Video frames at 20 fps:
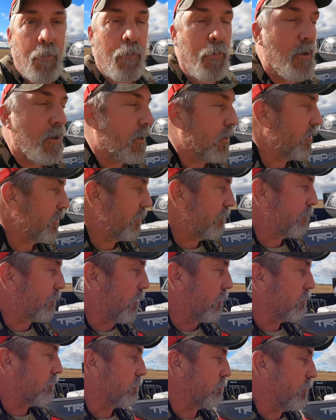pretty good
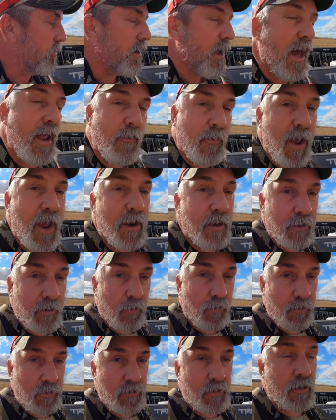info because we got rattling
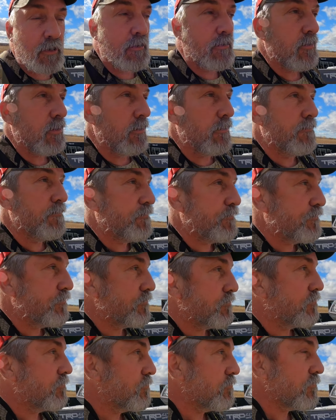horns so
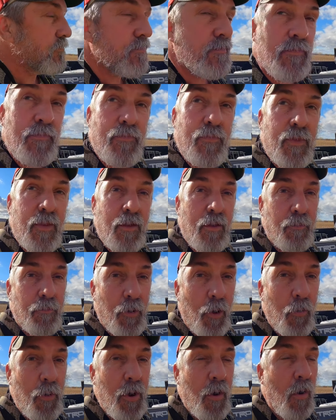
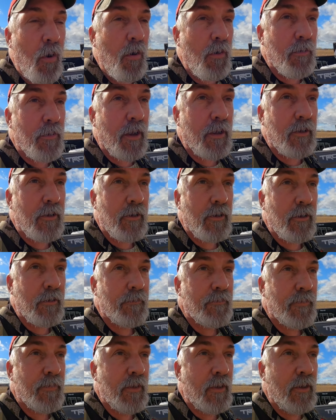but we are like uh
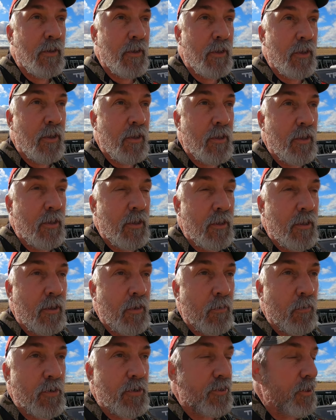
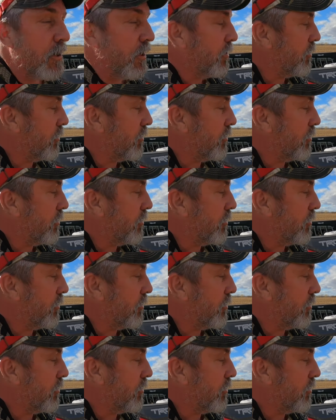we seen